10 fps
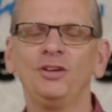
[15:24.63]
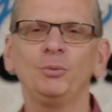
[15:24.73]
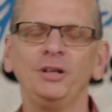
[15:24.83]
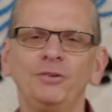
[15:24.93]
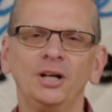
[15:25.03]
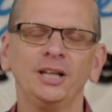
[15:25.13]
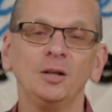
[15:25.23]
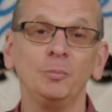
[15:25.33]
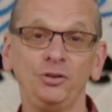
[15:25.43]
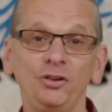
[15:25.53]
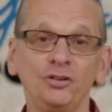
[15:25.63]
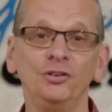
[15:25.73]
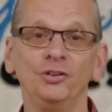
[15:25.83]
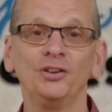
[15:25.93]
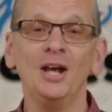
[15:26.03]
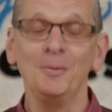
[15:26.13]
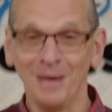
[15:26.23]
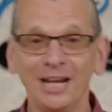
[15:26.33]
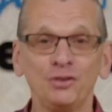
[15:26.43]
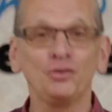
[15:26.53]
we find that the magicians
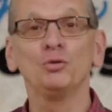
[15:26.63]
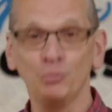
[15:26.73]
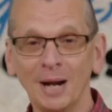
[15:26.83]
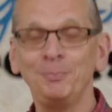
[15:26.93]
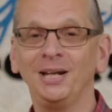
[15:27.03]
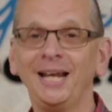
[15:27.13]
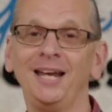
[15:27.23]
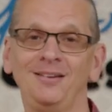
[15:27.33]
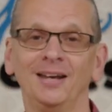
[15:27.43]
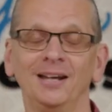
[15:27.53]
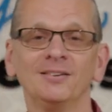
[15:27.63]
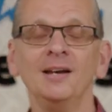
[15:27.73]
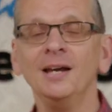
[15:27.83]
manage to replicate it.